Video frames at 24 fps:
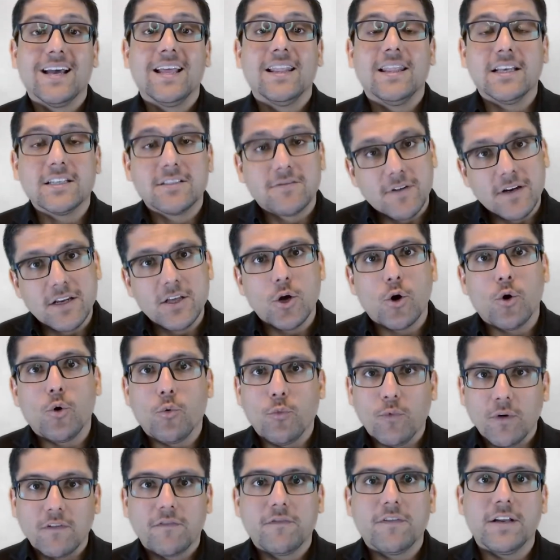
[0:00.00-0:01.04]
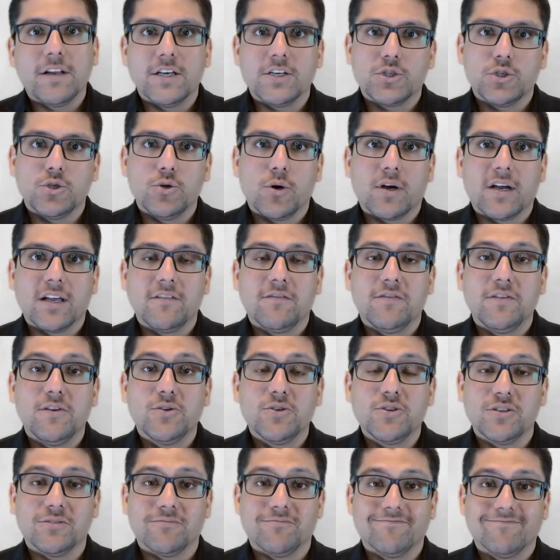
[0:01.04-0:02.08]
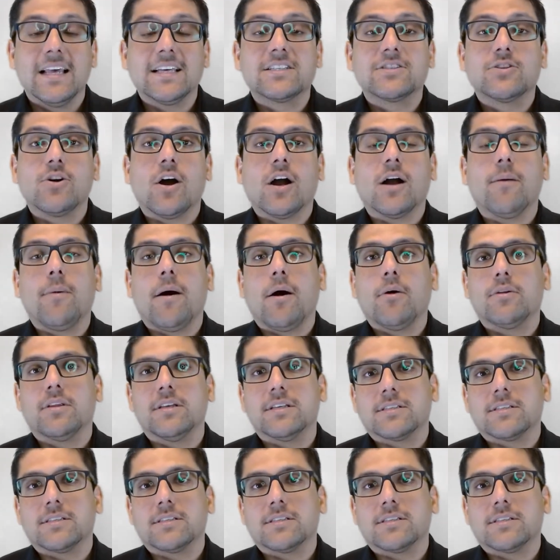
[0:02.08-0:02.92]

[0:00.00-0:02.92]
This video will finish your confusion. Let's talk about